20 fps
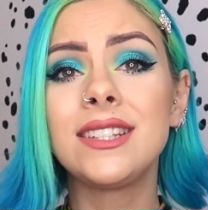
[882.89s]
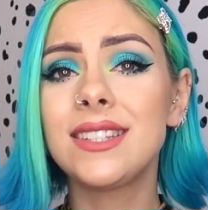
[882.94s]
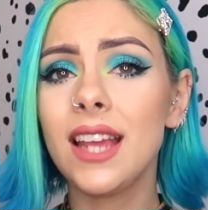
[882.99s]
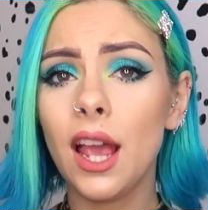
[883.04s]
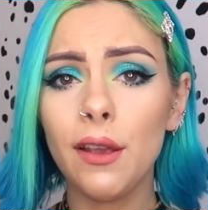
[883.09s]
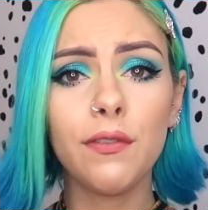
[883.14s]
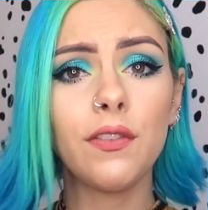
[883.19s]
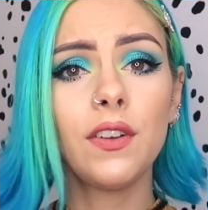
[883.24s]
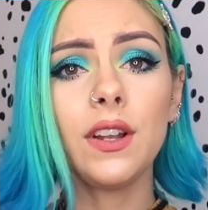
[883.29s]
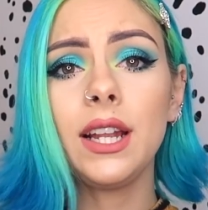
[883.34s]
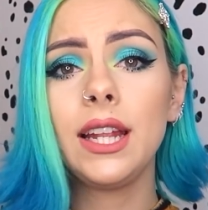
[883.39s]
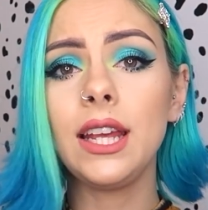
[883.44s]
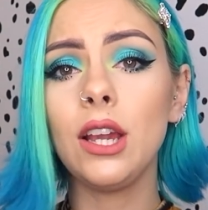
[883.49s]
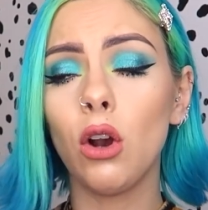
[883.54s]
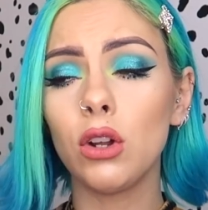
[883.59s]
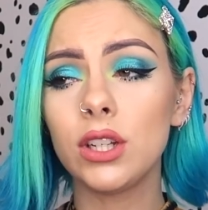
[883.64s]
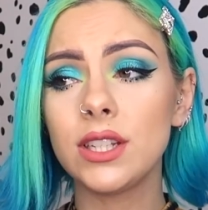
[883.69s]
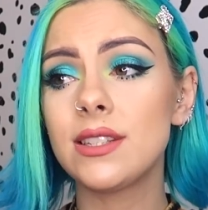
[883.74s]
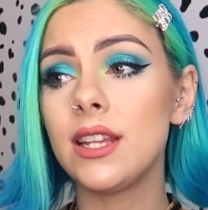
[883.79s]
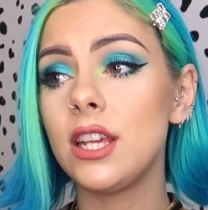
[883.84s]
Definitely,
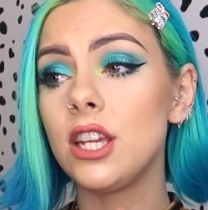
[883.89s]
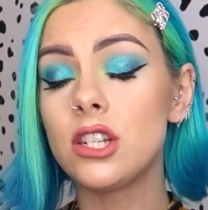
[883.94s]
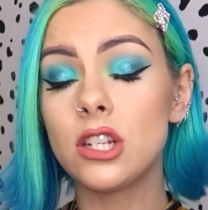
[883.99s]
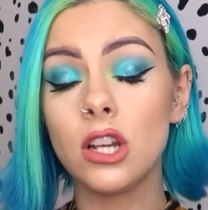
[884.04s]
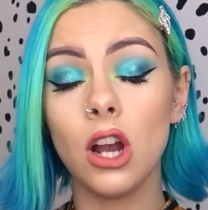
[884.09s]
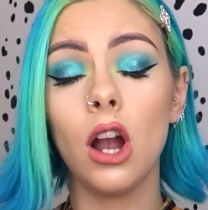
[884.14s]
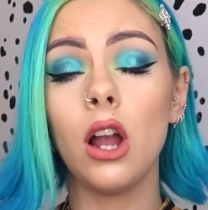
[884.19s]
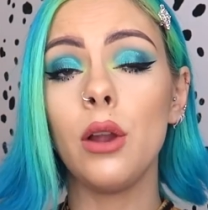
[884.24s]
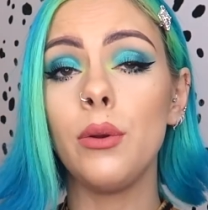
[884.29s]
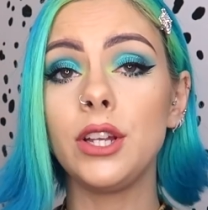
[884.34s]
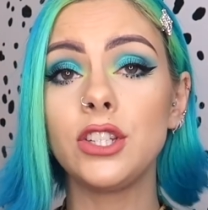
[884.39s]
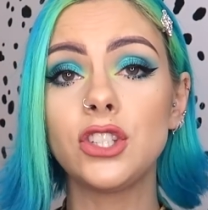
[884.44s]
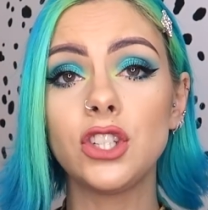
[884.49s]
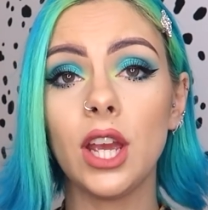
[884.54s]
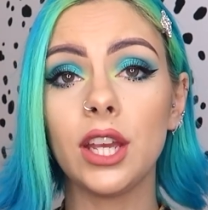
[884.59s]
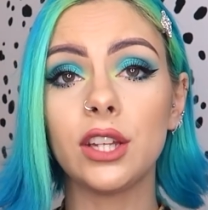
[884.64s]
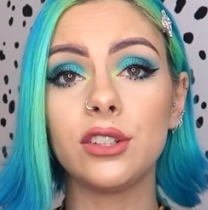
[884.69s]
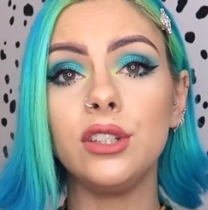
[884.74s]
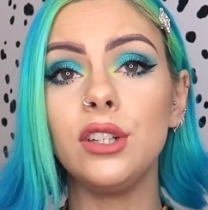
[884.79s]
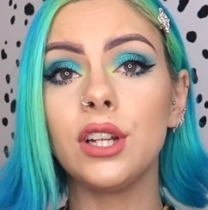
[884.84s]
honestly, go and
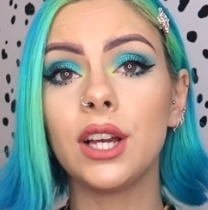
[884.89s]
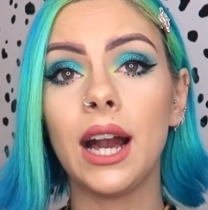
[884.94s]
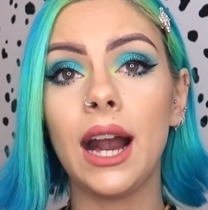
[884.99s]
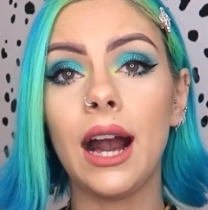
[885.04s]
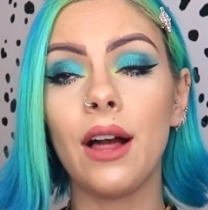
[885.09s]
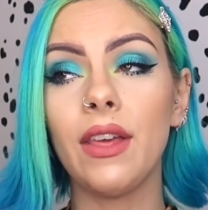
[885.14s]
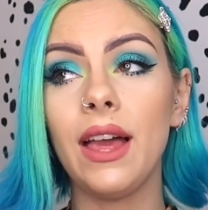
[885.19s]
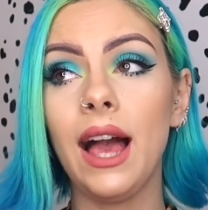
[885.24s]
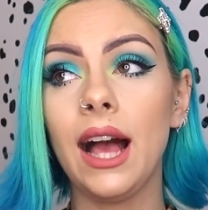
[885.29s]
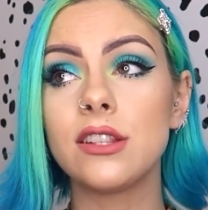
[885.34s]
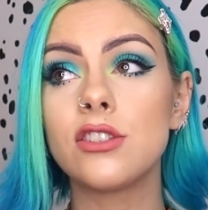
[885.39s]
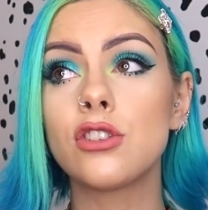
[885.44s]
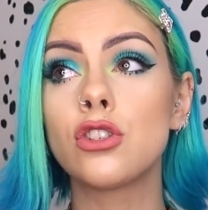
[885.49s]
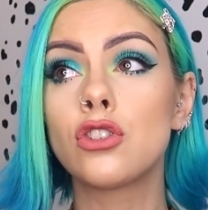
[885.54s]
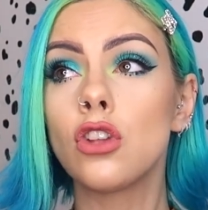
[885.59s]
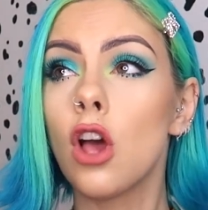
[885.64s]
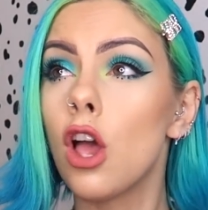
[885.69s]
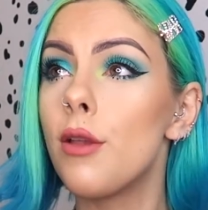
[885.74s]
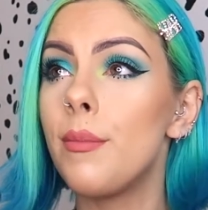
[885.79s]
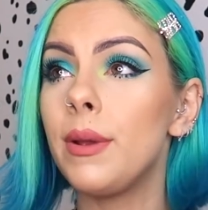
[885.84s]
check New Look out. They had
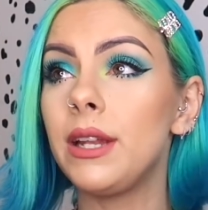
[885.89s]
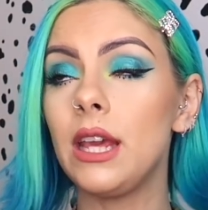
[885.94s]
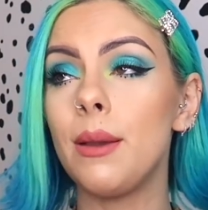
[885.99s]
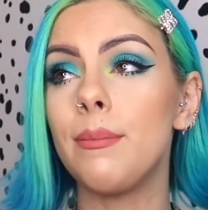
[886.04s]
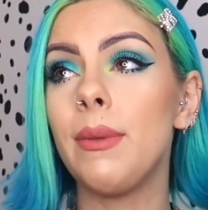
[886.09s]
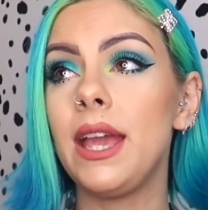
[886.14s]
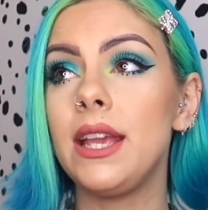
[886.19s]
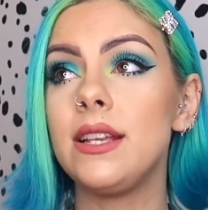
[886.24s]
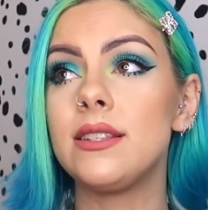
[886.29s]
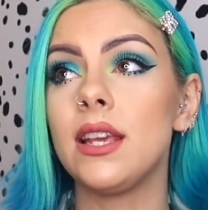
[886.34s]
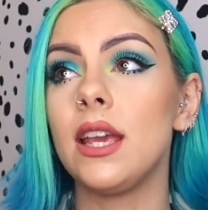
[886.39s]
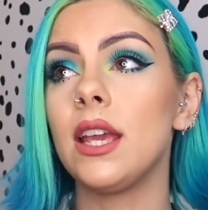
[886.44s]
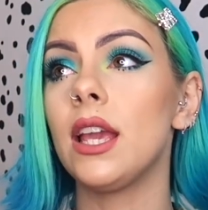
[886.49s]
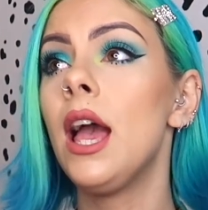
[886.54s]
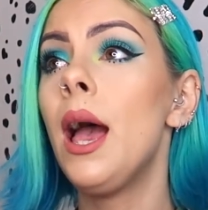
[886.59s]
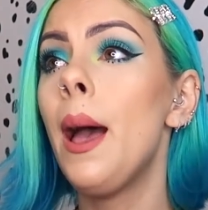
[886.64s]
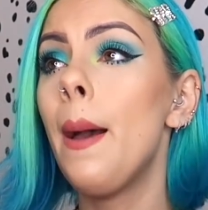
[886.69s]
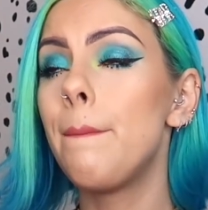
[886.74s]
so many amazing